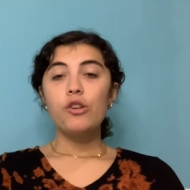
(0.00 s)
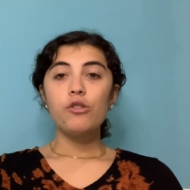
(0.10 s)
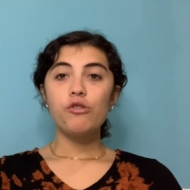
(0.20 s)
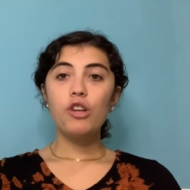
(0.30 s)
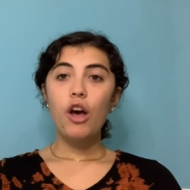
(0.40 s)

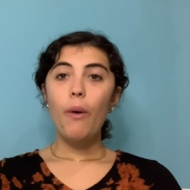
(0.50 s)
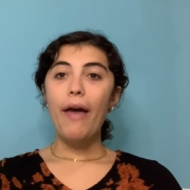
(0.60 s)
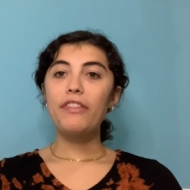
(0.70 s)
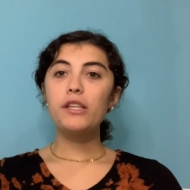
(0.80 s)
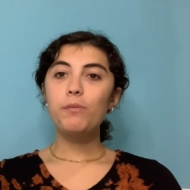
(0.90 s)
So
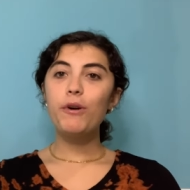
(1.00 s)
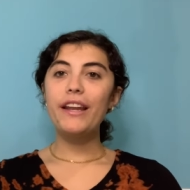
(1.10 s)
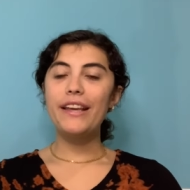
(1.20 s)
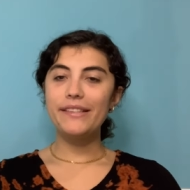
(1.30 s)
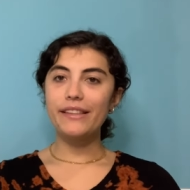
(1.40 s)
at this
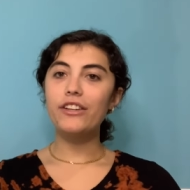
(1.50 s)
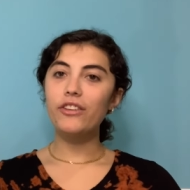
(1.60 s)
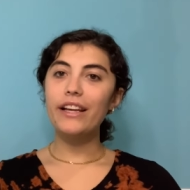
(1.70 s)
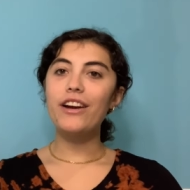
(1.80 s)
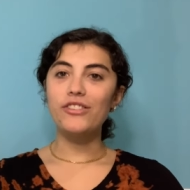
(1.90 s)
point, he's literally a